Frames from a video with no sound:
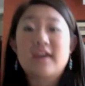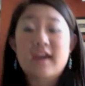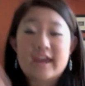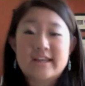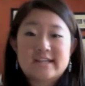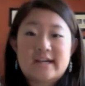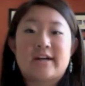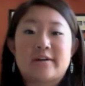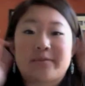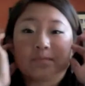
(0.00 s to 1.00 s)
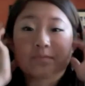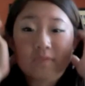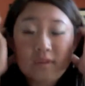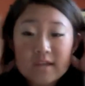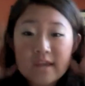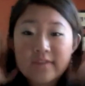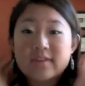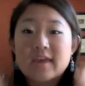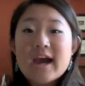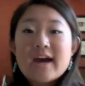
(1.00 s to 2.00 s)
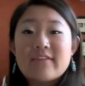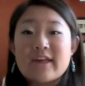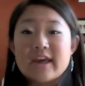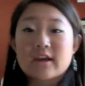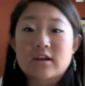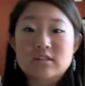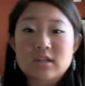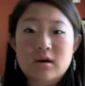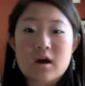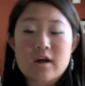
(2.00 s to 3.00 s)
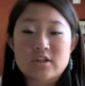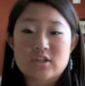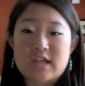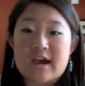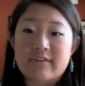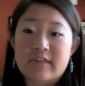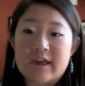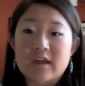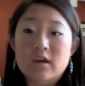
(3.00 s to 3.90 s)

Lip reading: And then they have some colleges have